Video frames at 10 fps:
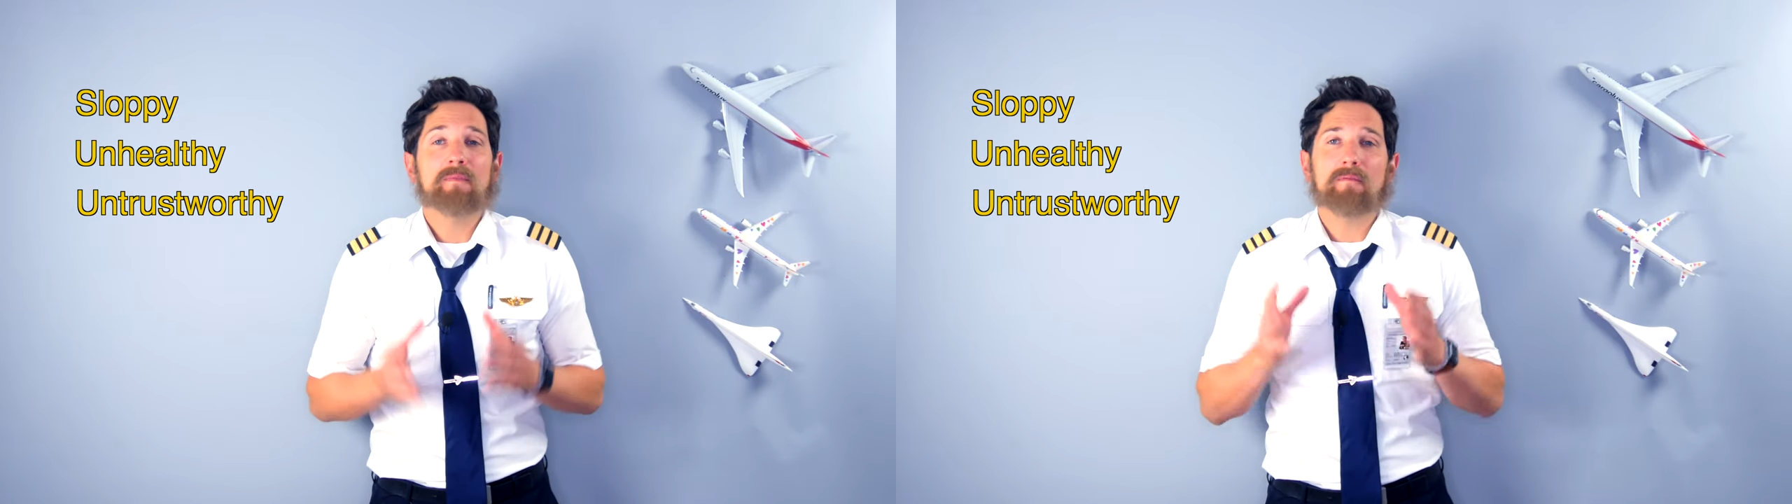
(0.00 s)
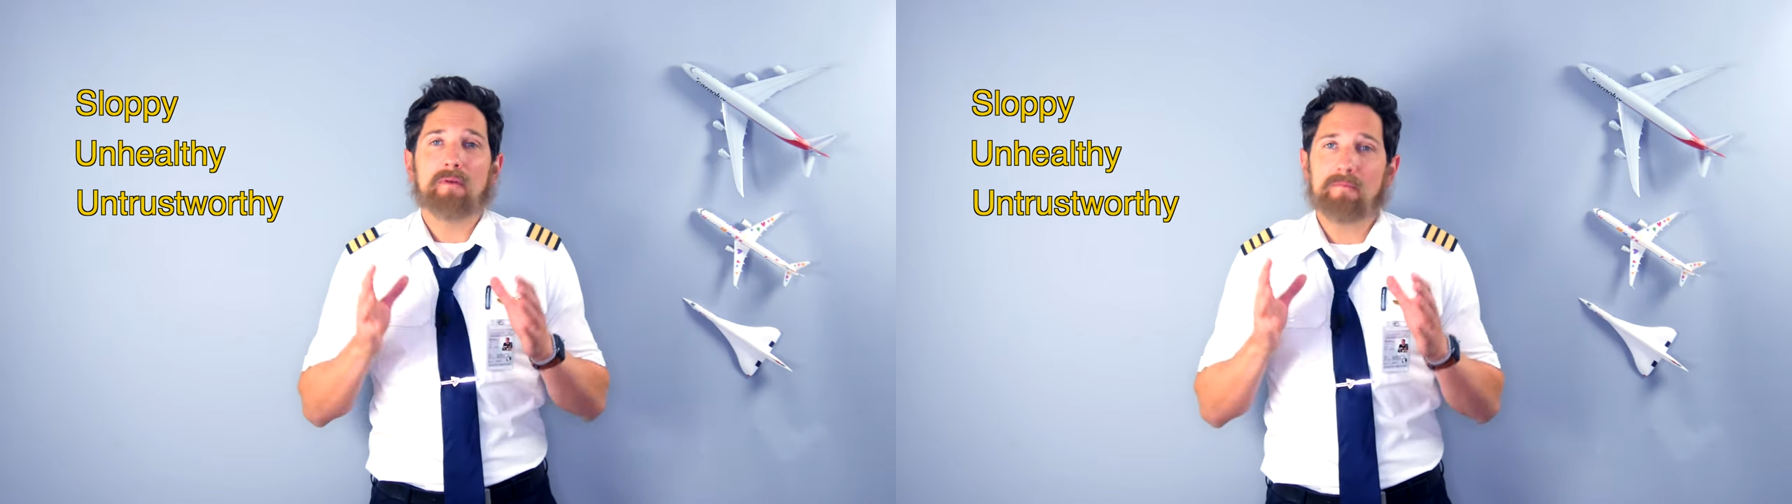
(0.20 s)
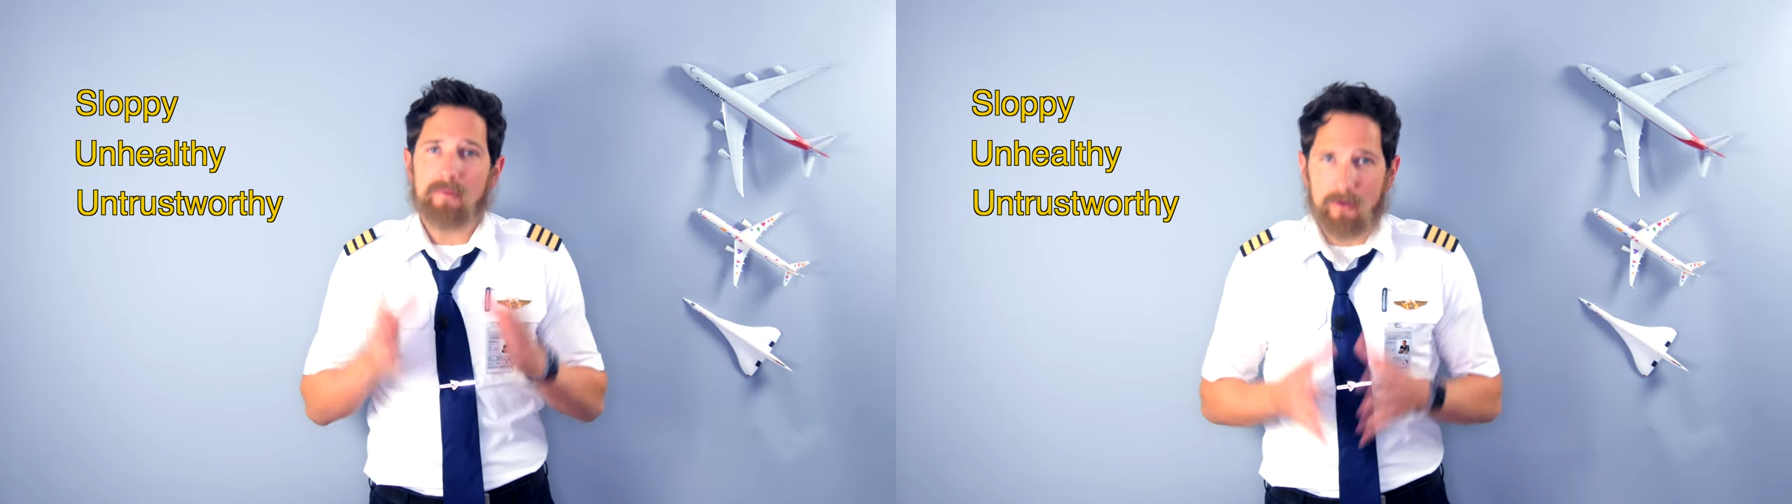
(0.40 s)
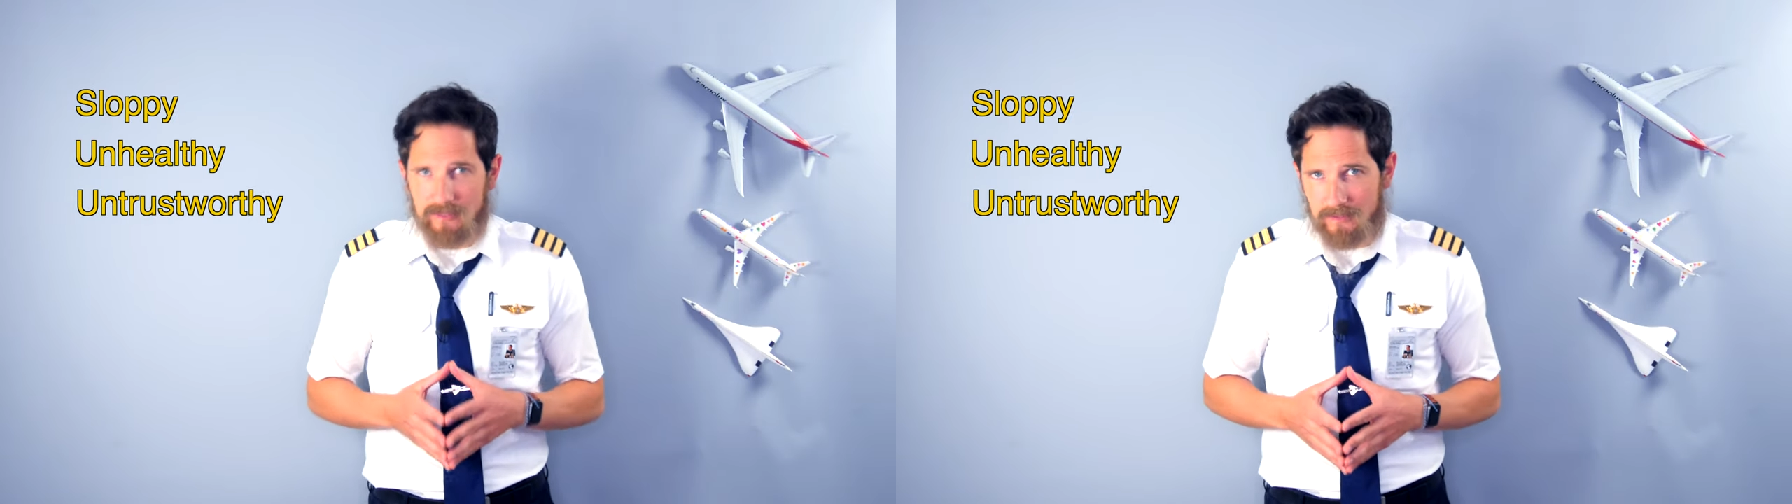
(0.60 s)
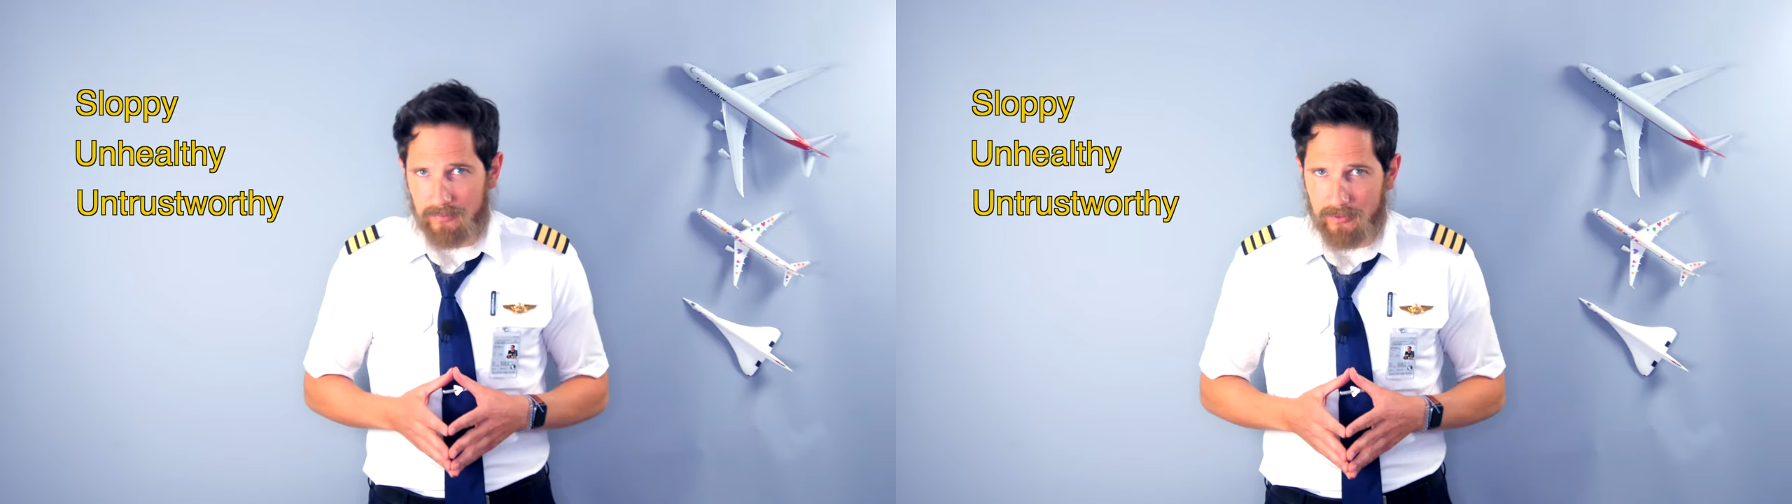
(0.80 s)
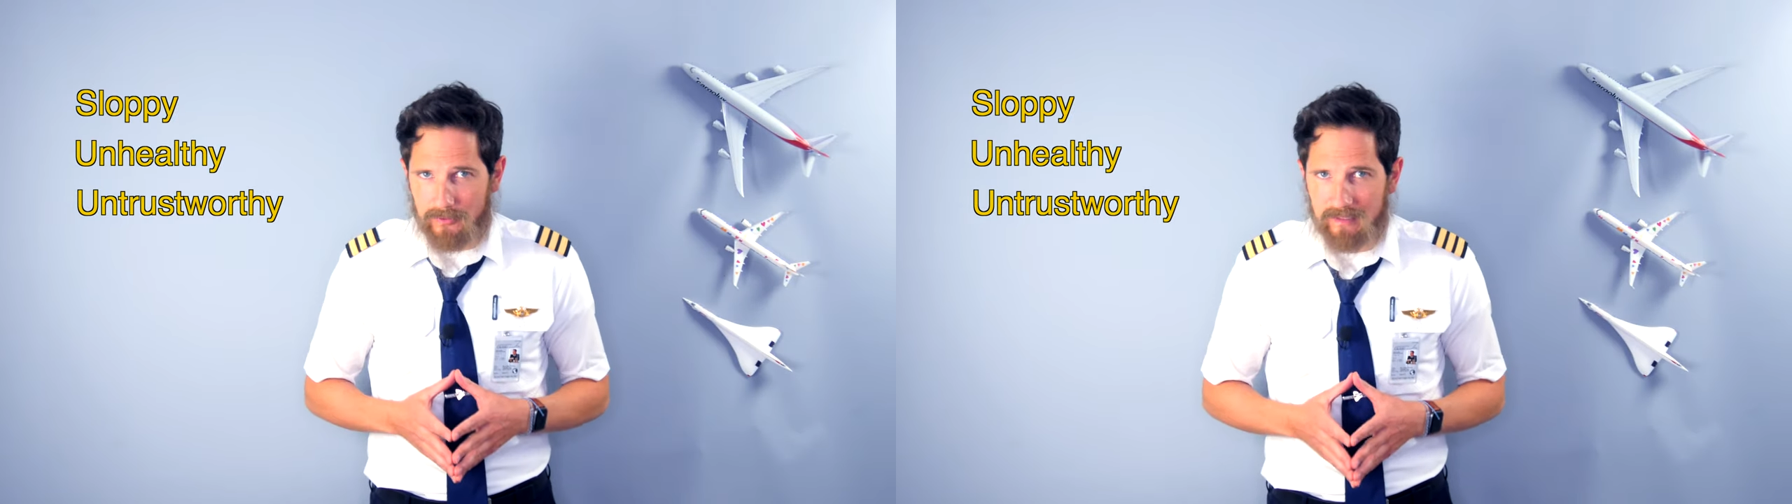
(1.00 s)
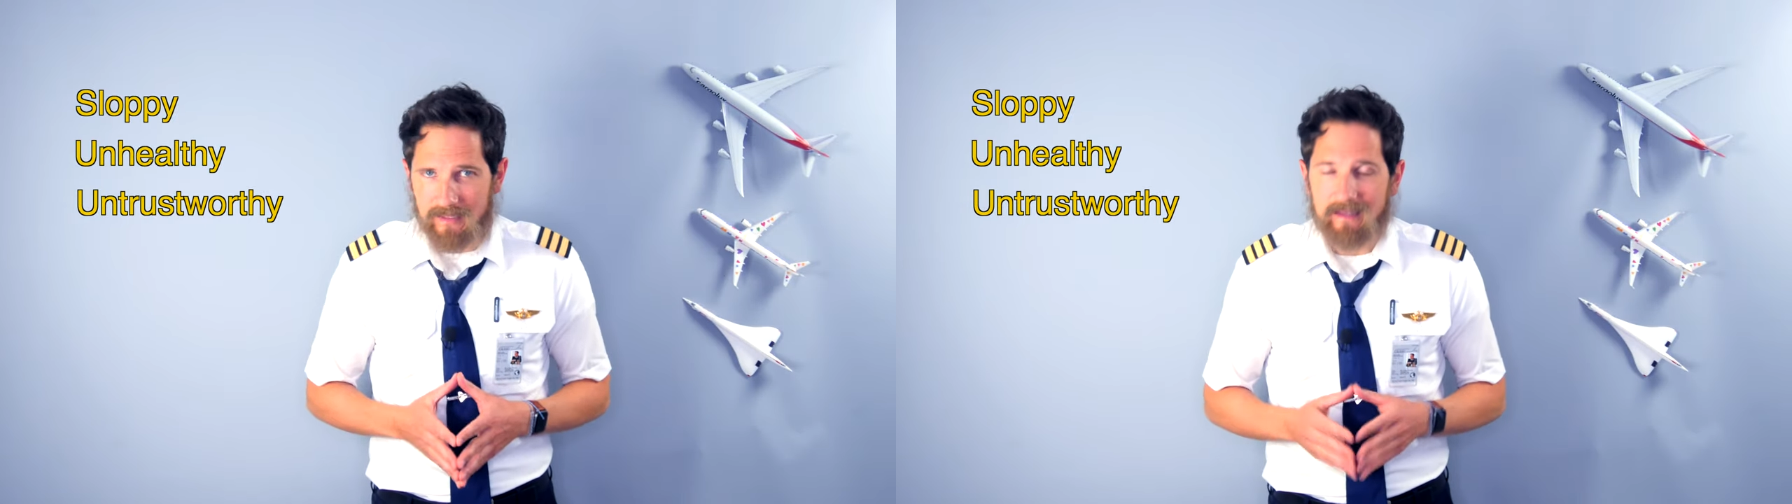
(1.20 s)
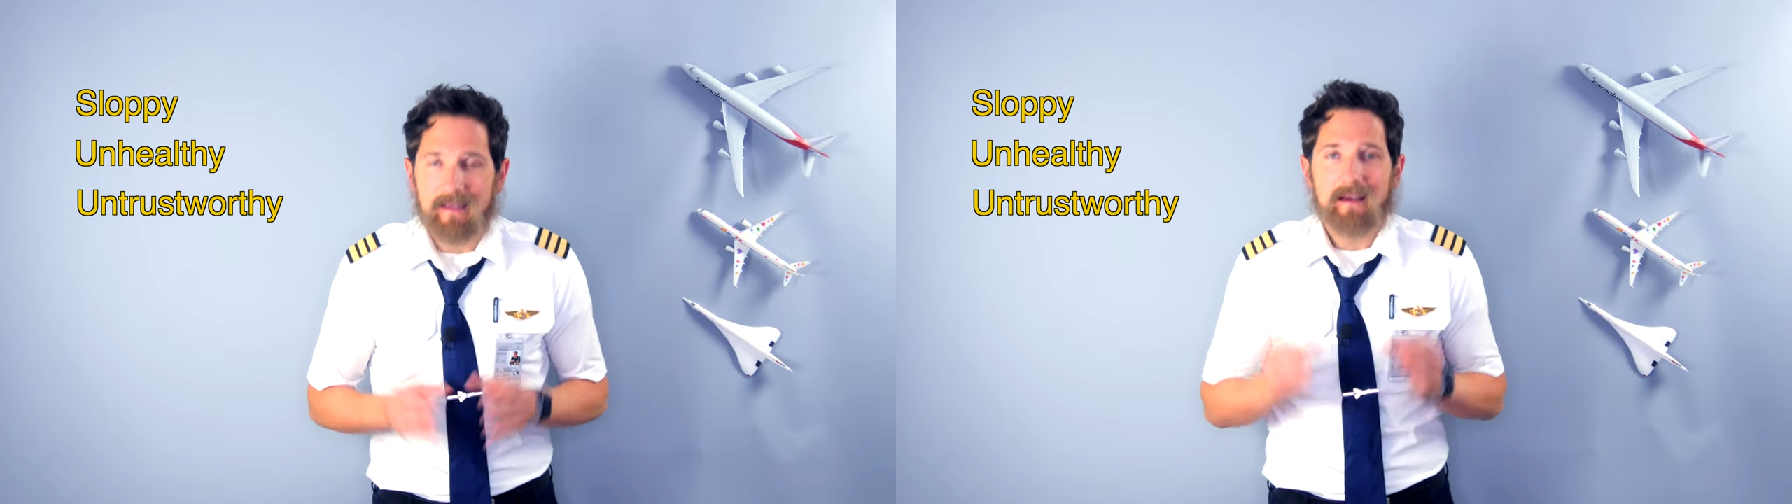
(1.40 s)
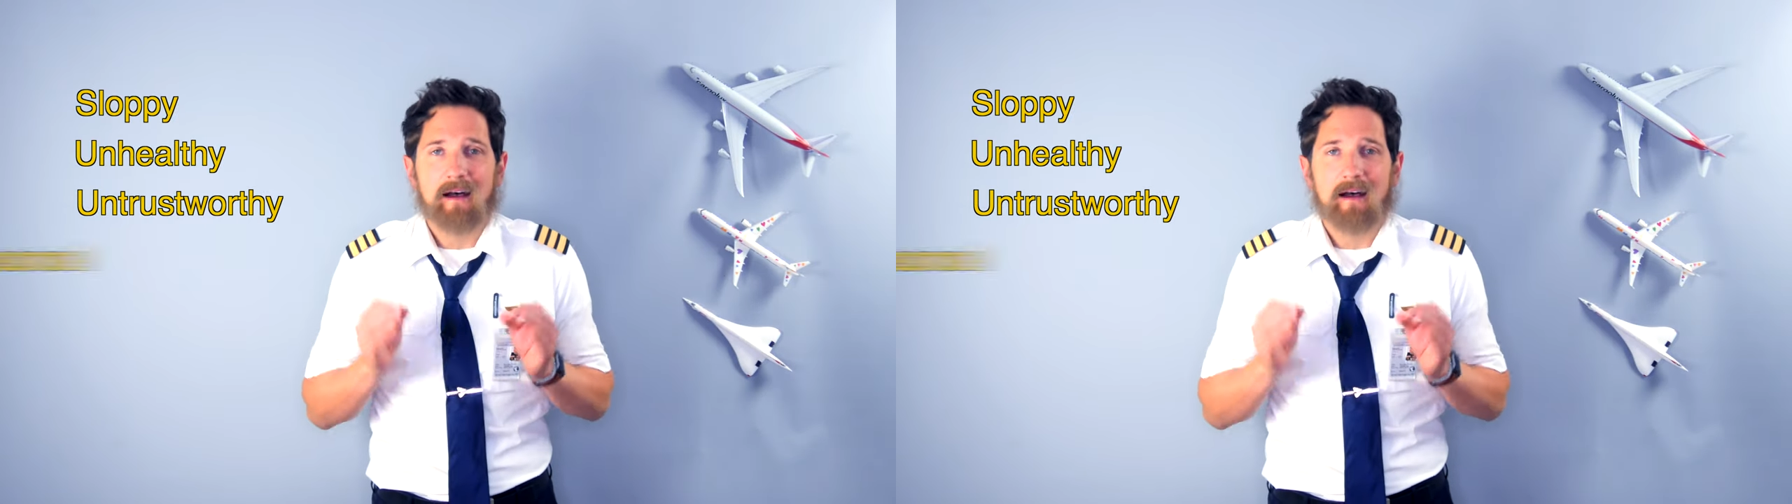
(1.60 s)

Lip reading: but most importantly,